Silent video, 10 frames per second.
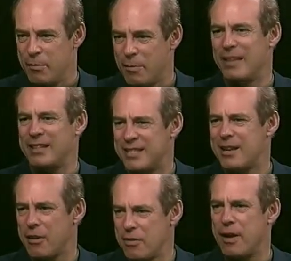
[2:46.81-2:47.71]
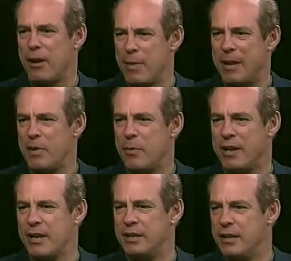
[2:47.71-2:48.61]
Let's start there. Maybe we
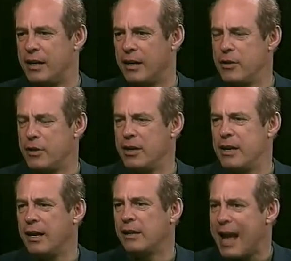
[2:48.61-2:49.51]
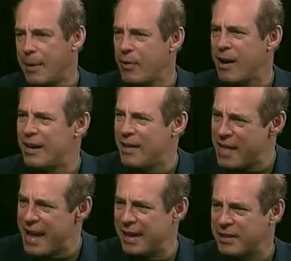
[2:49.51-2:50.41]
can, you could elaborate on
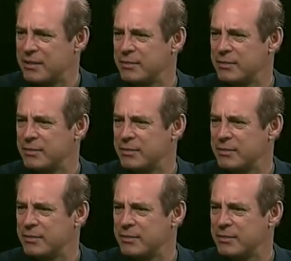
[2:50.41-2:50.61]
that.